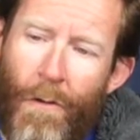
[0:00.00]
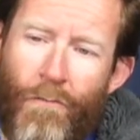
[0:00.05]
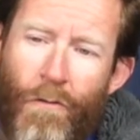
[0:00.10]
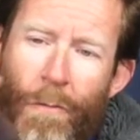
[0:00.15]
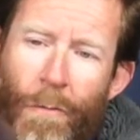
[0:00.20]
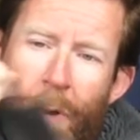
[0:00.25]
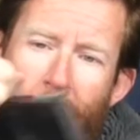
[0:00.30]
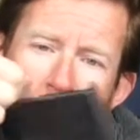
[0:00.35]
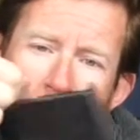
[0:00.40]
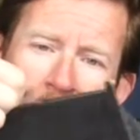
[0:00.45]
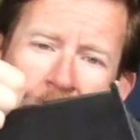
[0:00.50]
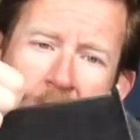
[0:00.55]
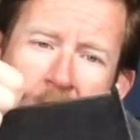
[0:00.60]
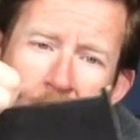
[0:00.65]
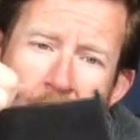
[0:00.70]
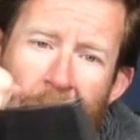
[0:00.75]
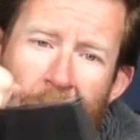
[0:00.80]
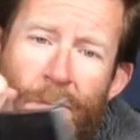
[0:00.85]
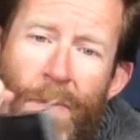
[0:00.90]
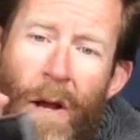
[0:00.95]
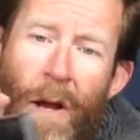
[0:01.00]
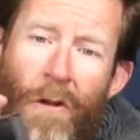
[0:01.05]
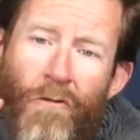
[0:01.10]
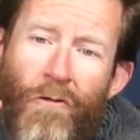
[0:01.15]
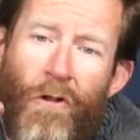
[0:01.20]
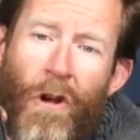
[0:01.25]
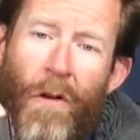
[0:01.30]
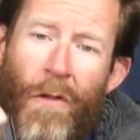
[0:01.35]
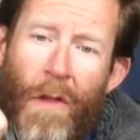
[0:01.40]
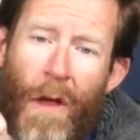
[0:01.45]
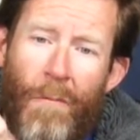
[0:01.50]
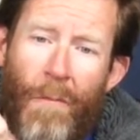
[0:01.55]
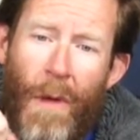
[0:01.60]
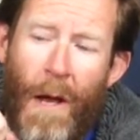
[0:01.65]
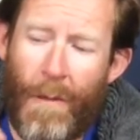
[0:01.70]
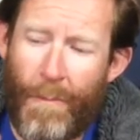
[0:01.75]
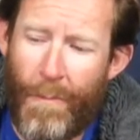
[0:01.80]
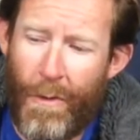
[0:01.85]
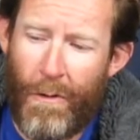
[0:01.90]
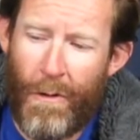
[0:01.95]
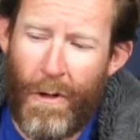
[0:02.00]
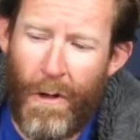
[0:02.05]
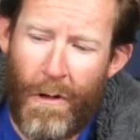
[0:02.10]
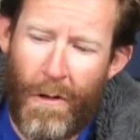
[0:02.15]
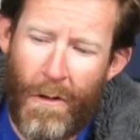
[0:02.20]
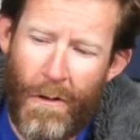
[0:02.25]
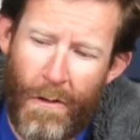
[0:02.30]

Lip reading: Replaced somebody's battery on their MacBook.